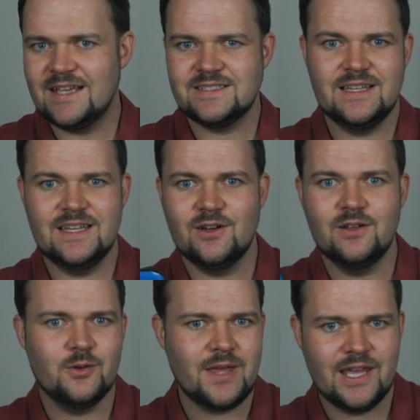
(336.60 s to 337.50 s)
accidentally got
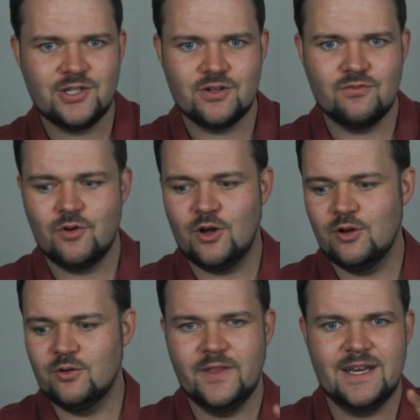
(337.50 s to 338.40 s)
location
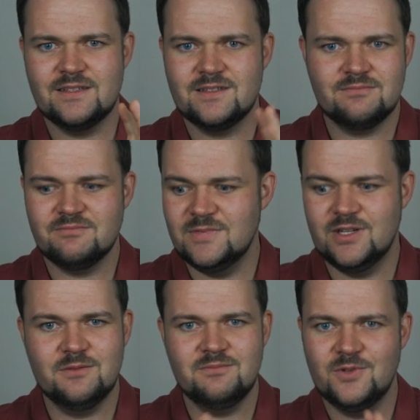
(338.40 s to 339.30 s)
wrong or that it's, you know,